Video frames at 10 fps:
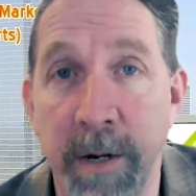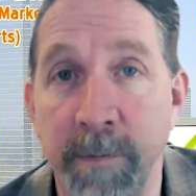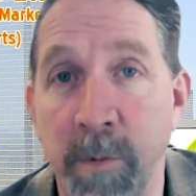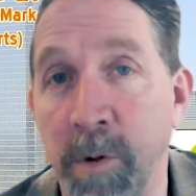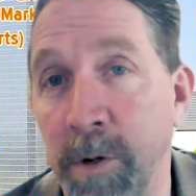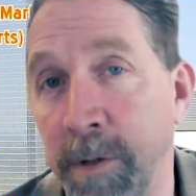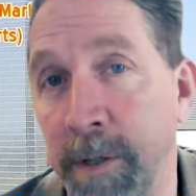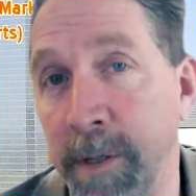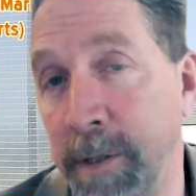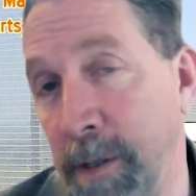For
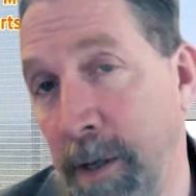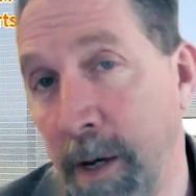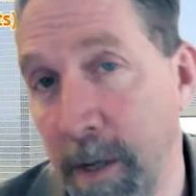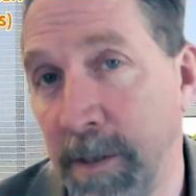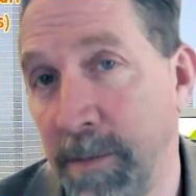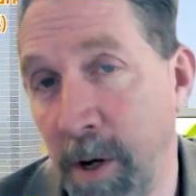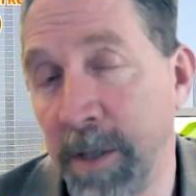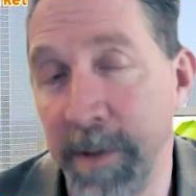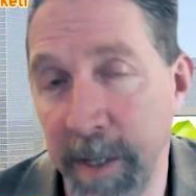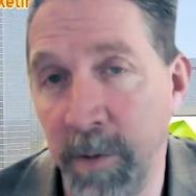the customer,
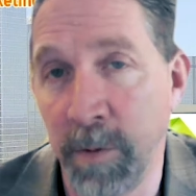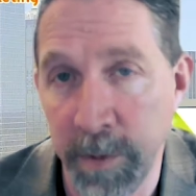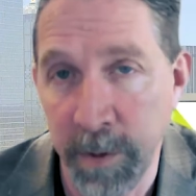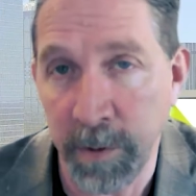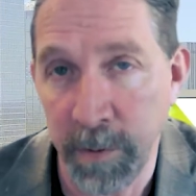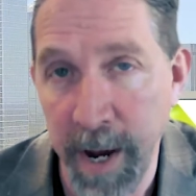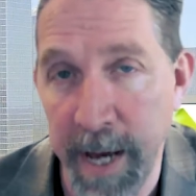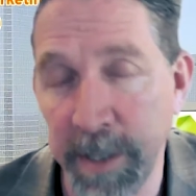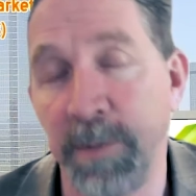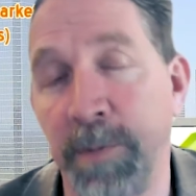ultimately, we'll do the
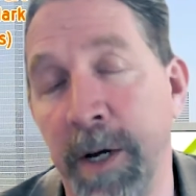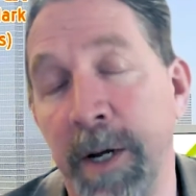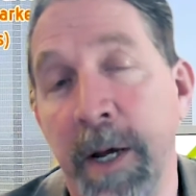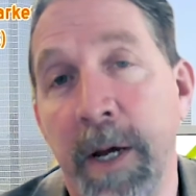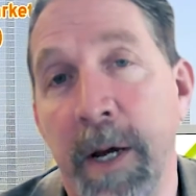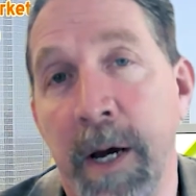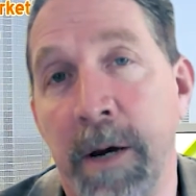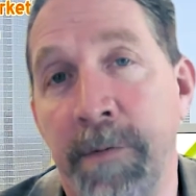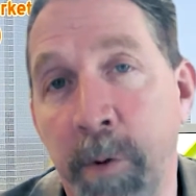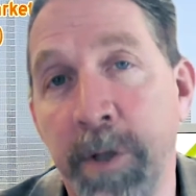rest. But
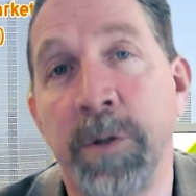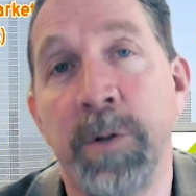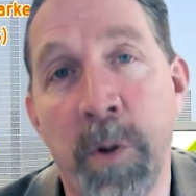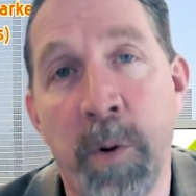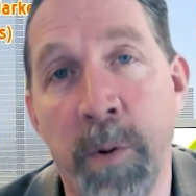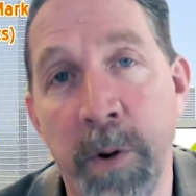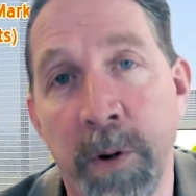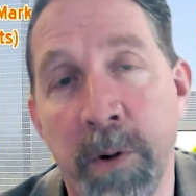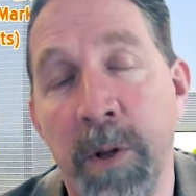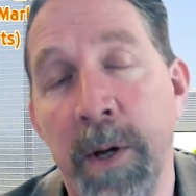for the
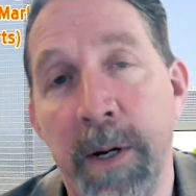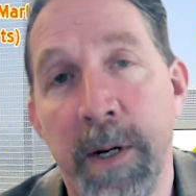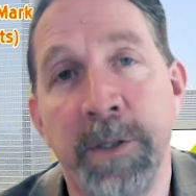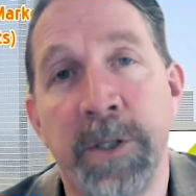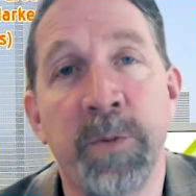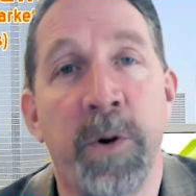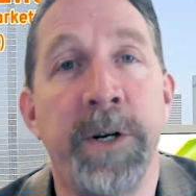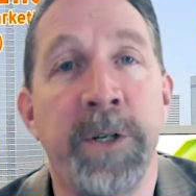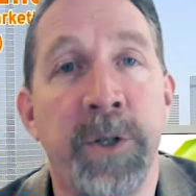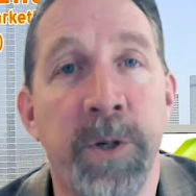tutorial, I just
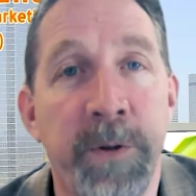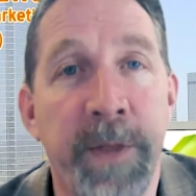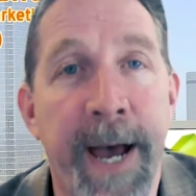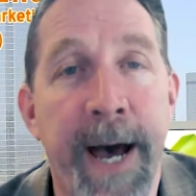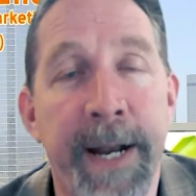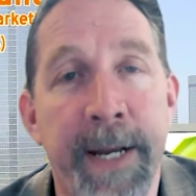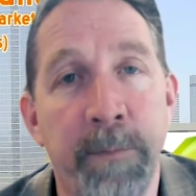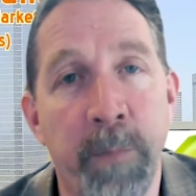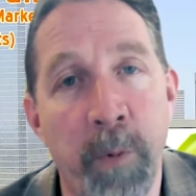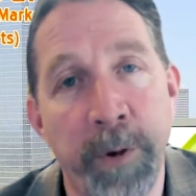wanted to show you that
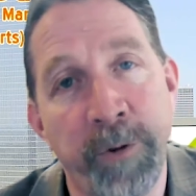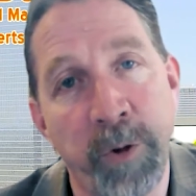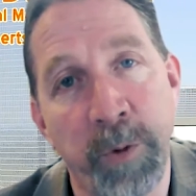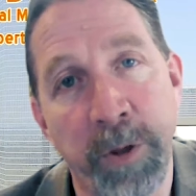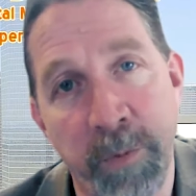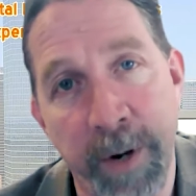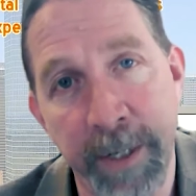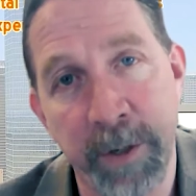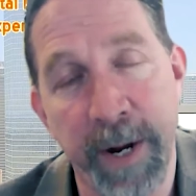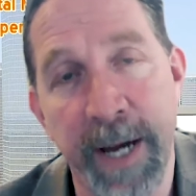and point you in the
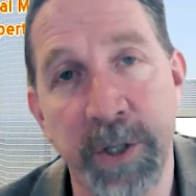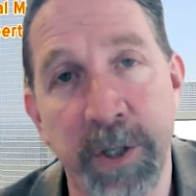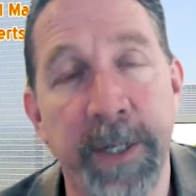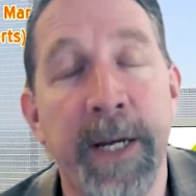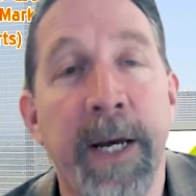right direction.